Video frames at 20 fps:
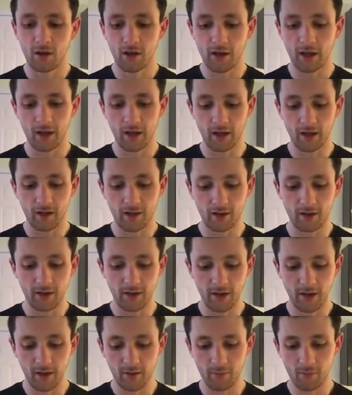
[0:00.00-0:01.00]
And
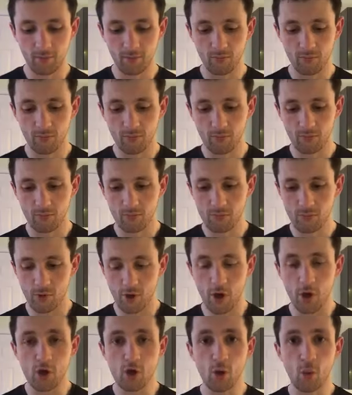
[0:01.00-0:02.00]

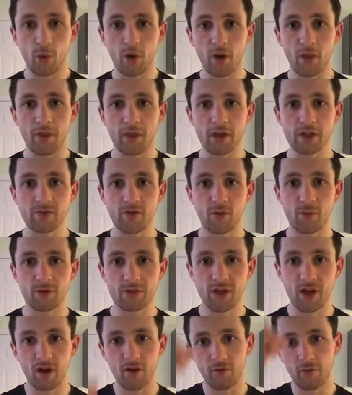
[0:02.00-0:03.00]
you know, one of the things for
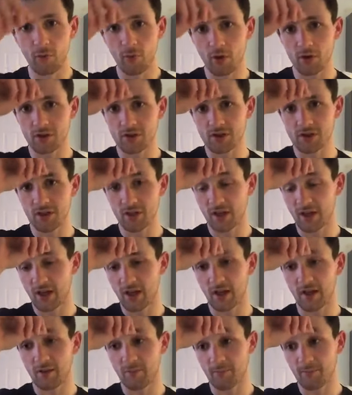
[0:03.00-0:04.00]
myself was
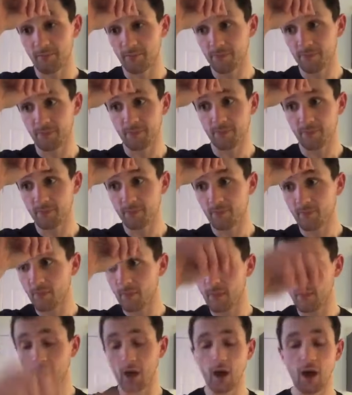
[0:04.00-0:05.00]

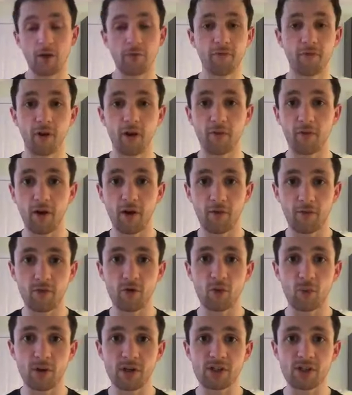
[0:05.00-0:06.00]
a
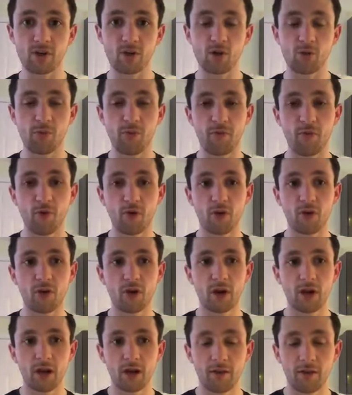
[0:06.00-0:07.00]
few weeks ago,
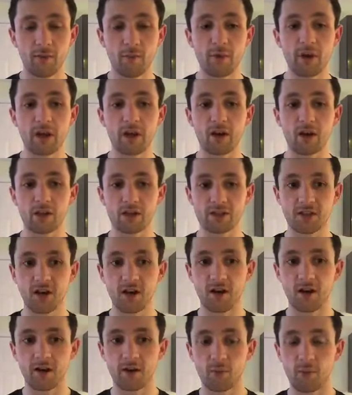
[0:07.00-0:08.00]
before the mini cut
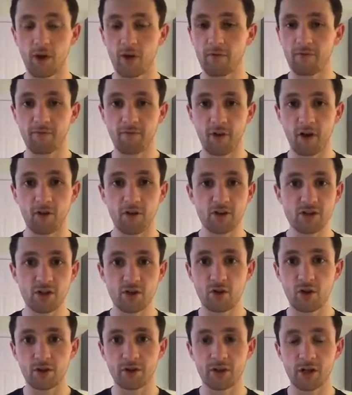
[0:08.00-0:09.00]
started, when I
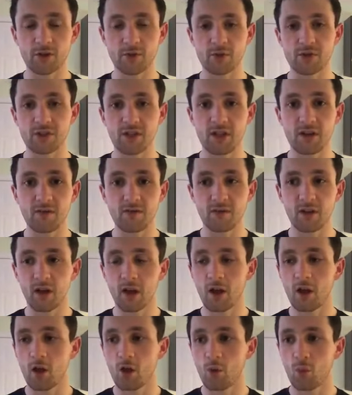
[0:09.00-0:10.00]
originally got in touch with Steve,
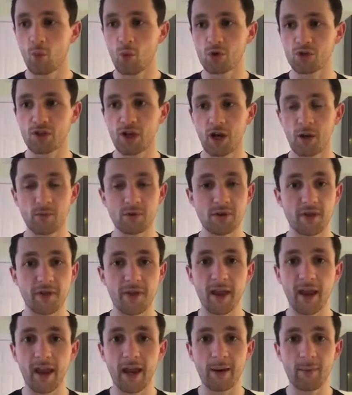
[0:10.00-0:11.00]
was that I was
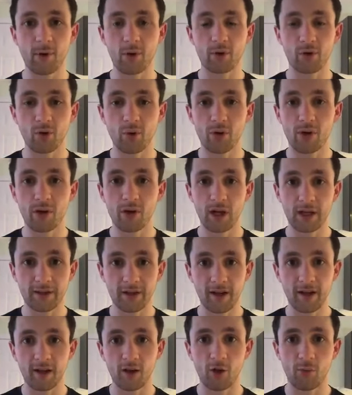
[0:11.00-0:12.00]
thinking about doing a
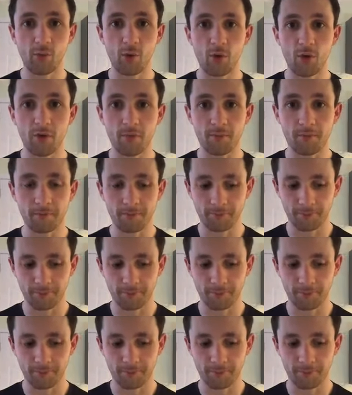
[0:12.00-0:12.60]
diet on my own.